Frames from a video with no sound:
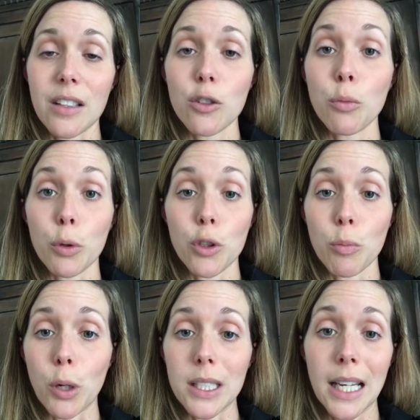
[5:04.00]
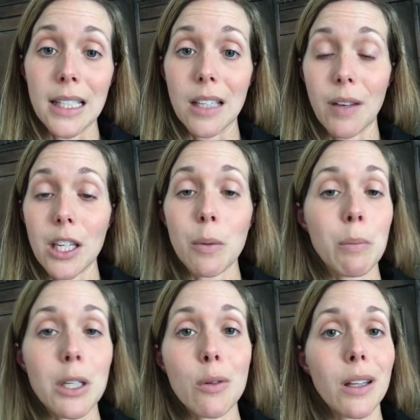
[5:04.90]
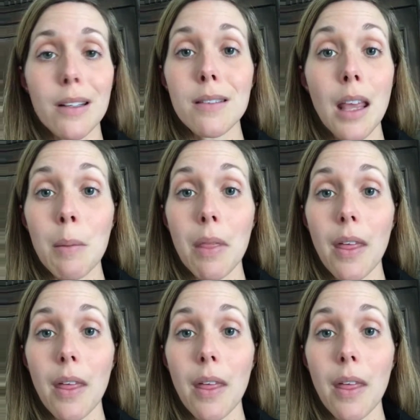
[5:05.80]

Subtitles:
that's super, super intensive, and you would be doing the same